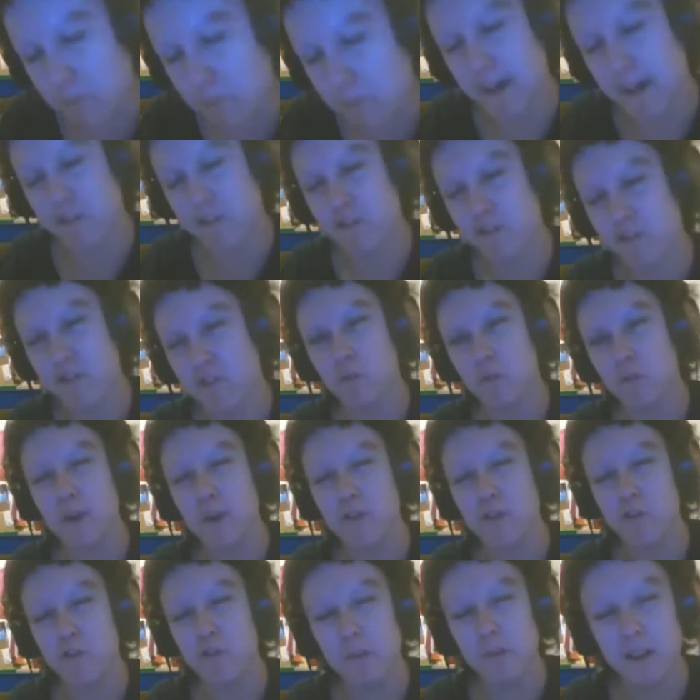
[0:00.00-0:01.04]
a
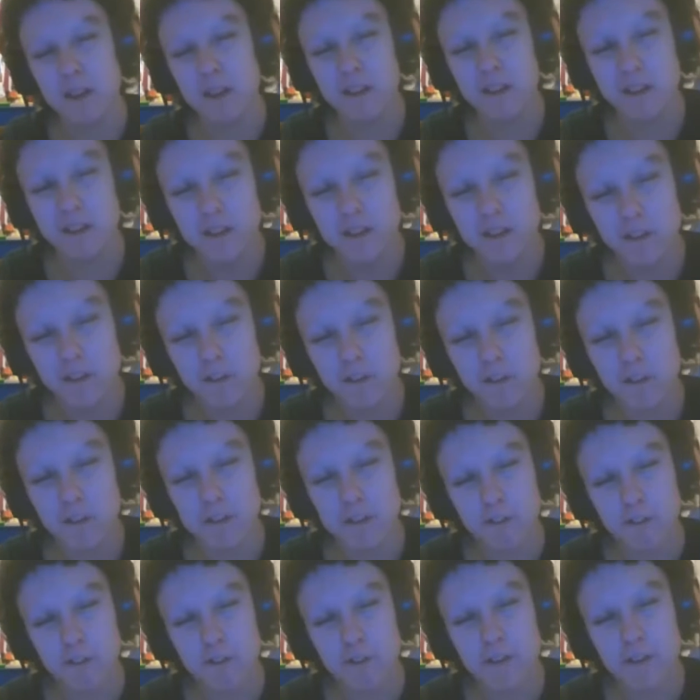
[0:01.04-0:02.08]
bit. Shift
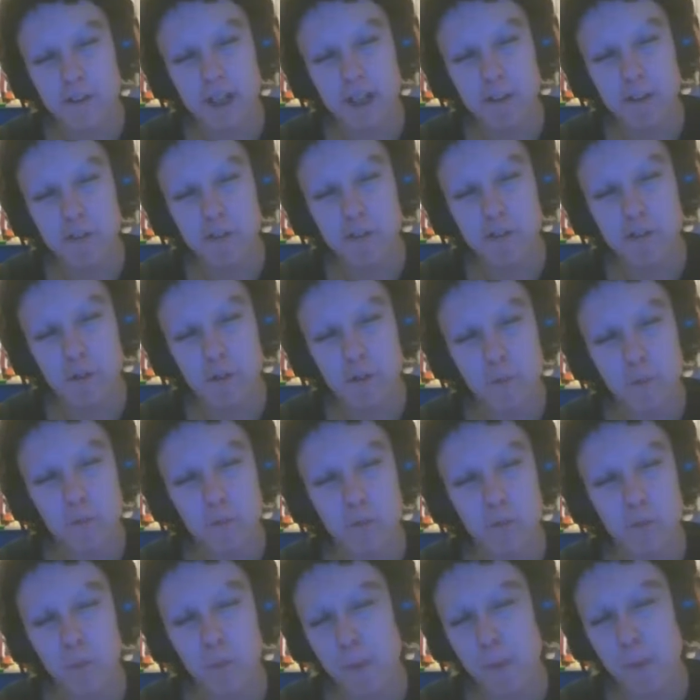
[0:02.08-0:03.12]
H will bring me
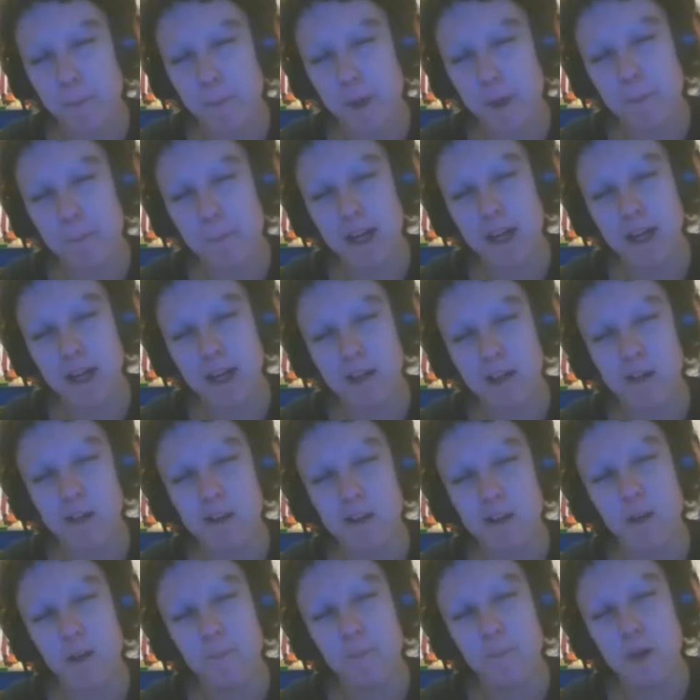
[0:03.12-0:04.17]
back up,
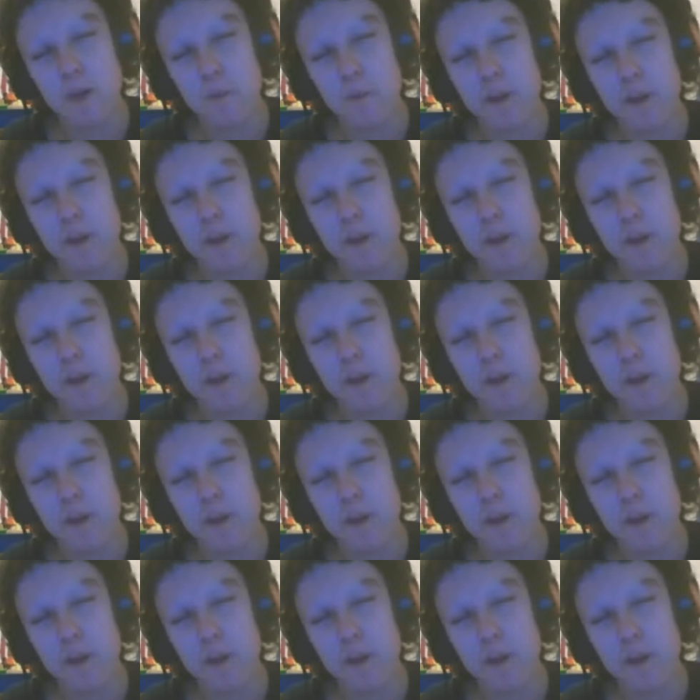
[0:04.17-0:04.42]
apparently.